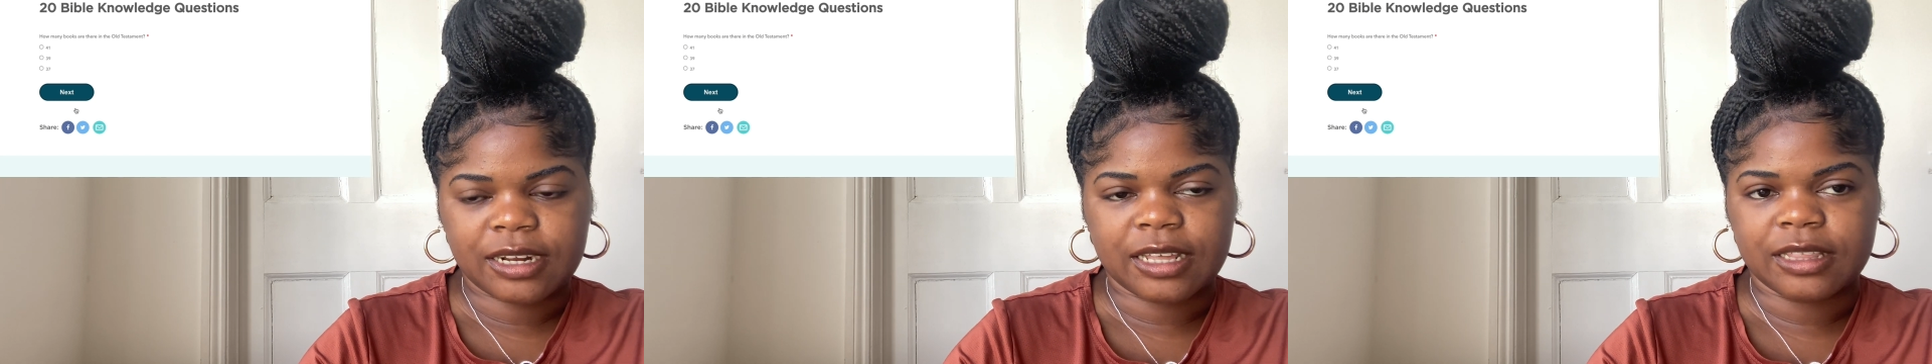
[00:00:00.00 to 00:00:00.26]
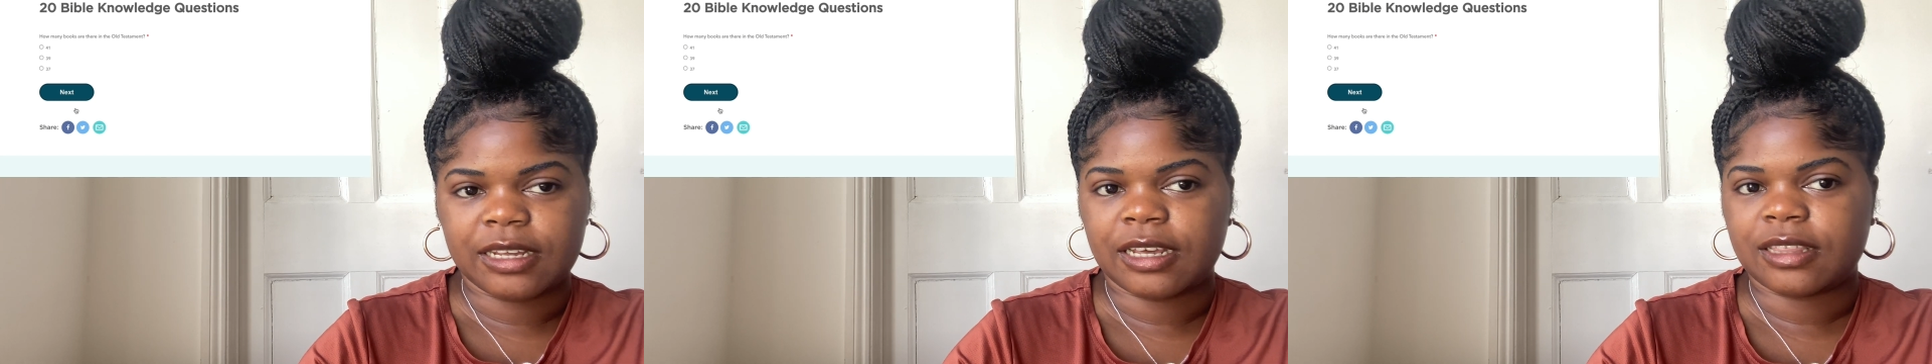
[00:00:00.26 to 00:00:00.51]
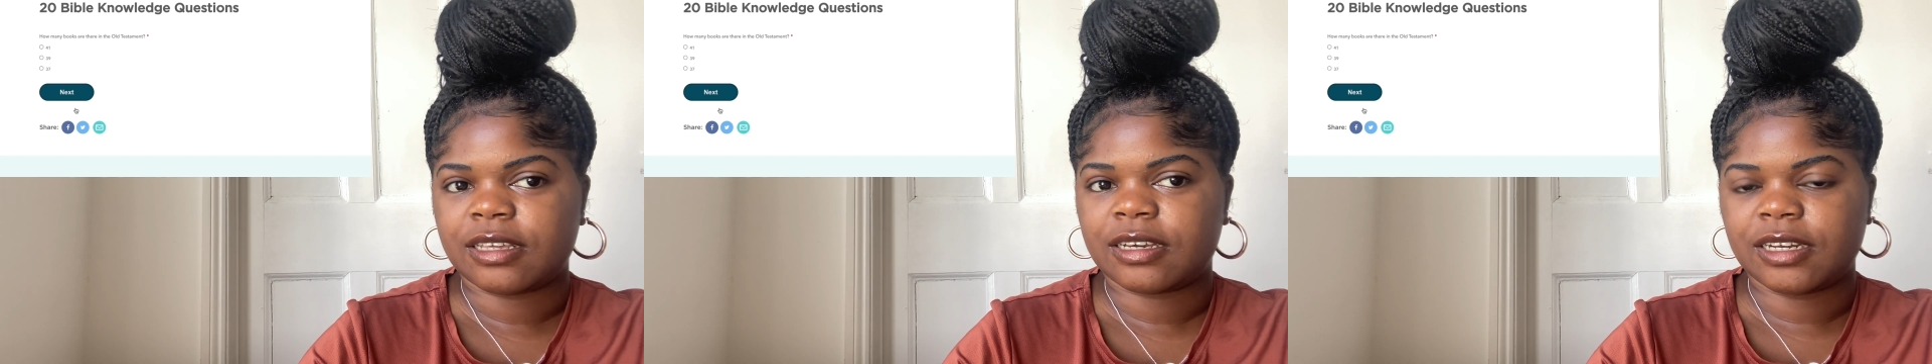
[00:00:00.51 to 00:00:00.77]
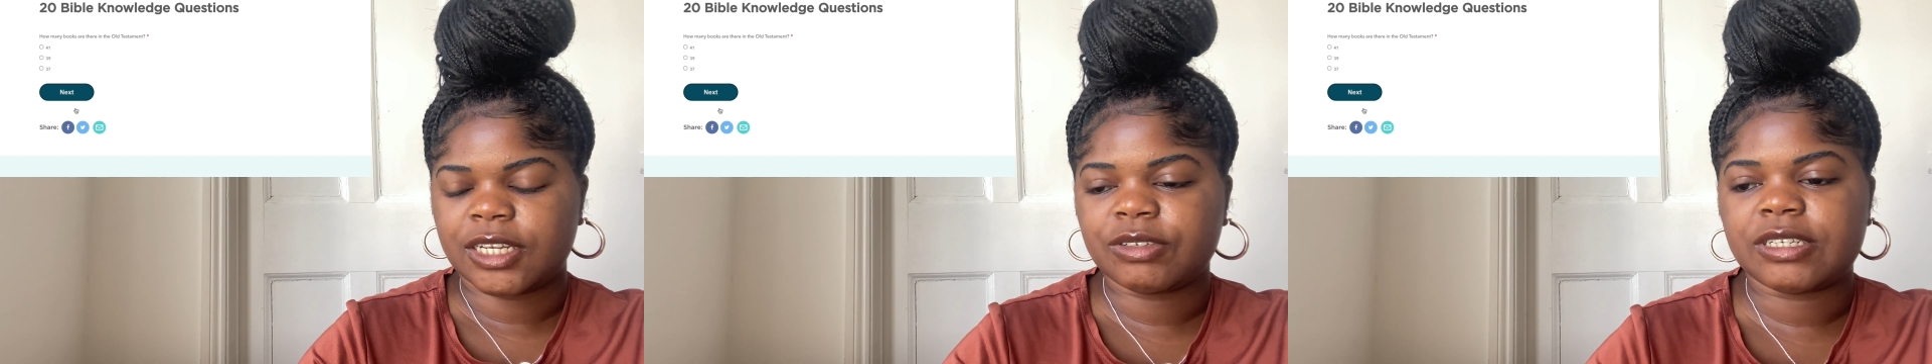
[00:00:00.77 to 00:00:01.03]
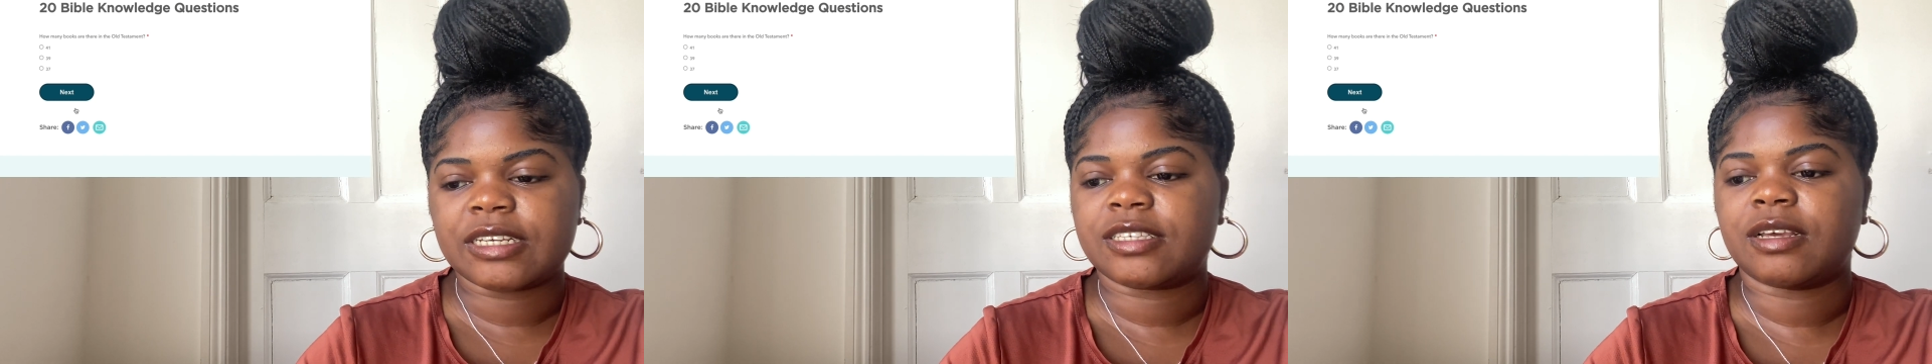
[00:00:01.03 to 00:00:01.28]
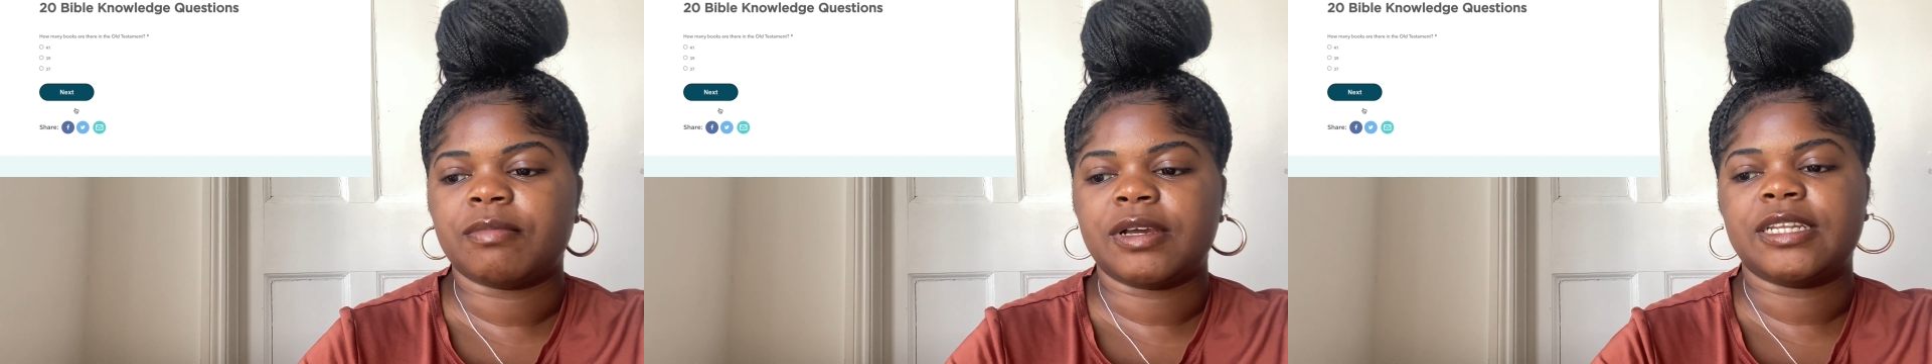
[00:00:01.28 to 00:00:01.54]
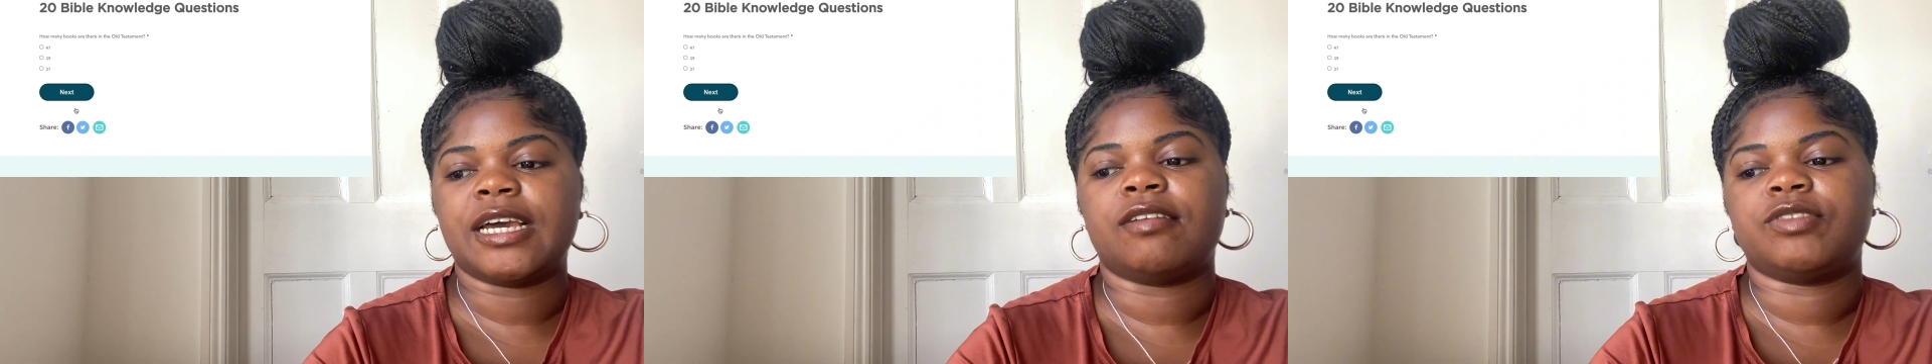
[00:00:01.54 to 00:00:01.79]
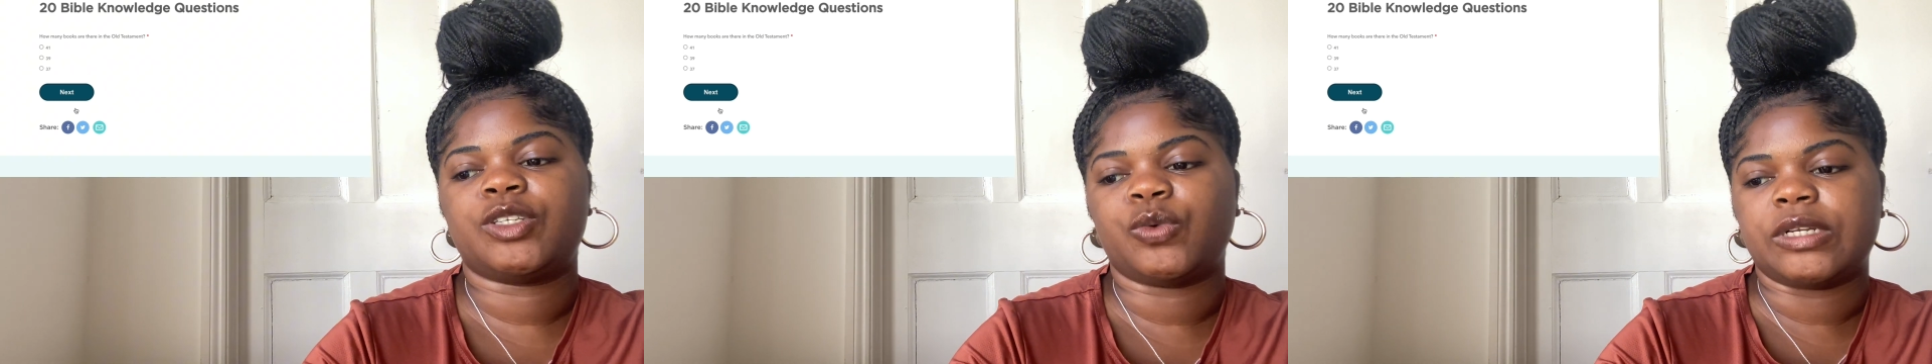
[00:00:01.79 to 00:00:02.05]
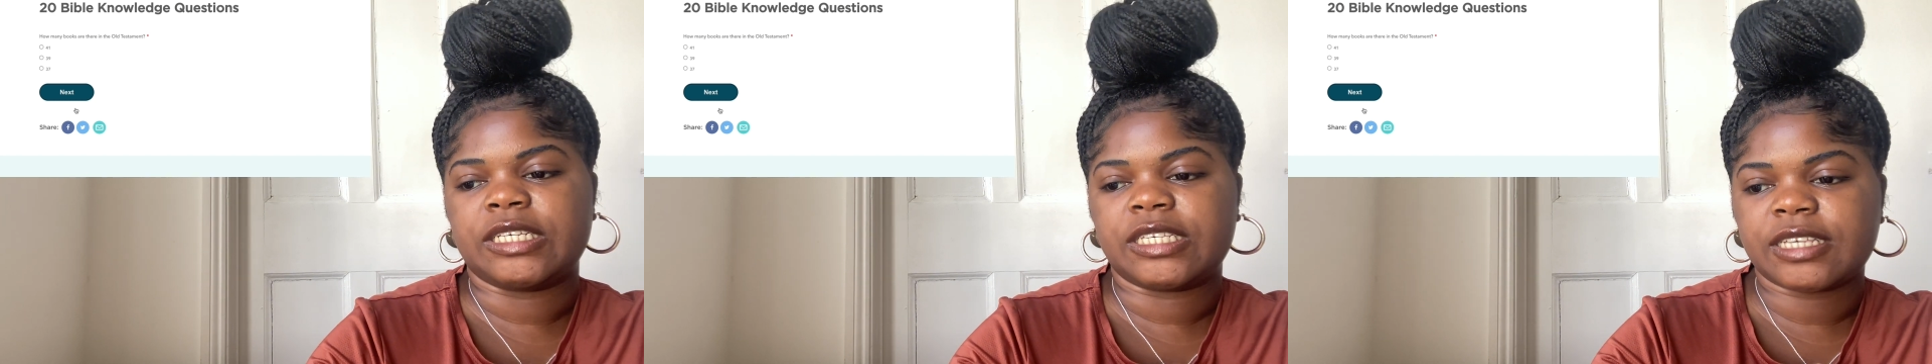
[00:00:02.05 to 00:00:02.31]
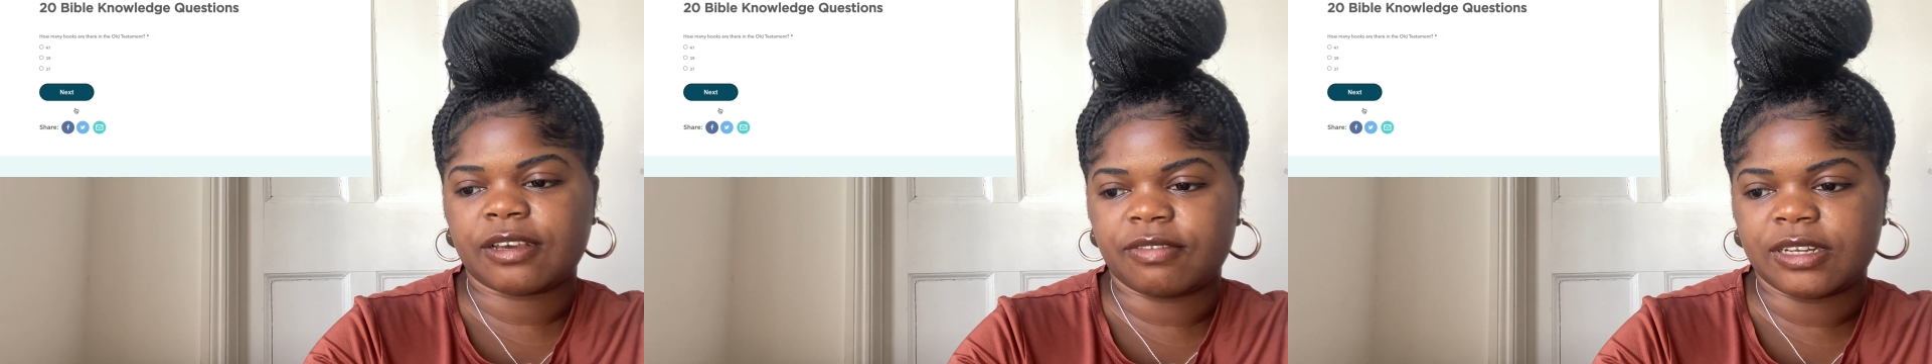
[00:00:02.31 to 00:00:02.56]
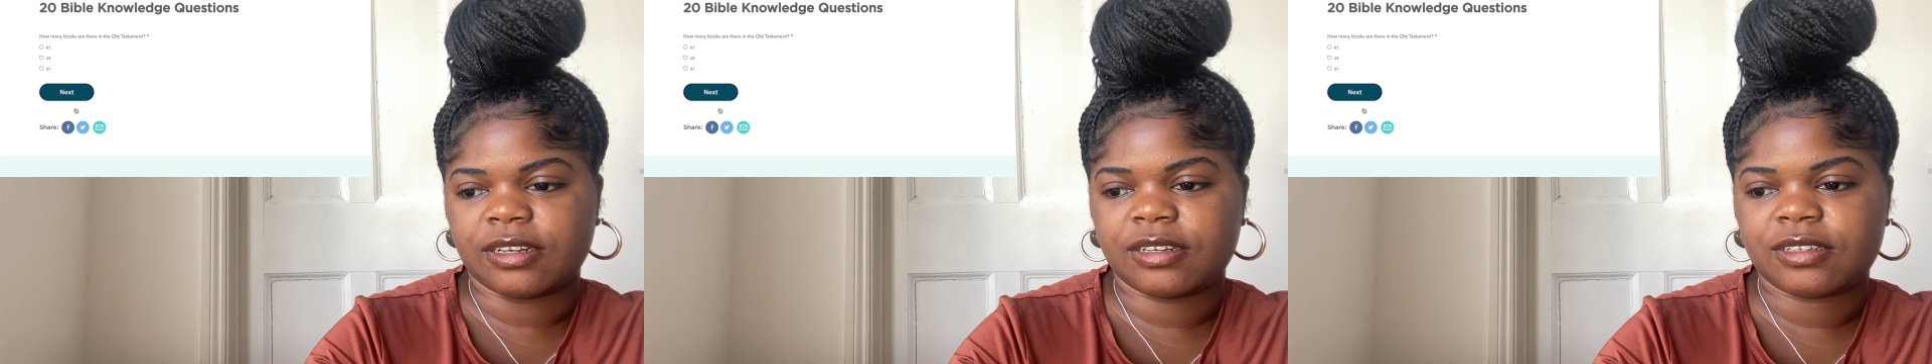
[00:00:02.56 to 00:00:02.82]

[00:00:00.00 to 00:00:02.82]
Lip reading: and then I think New Testament have 27,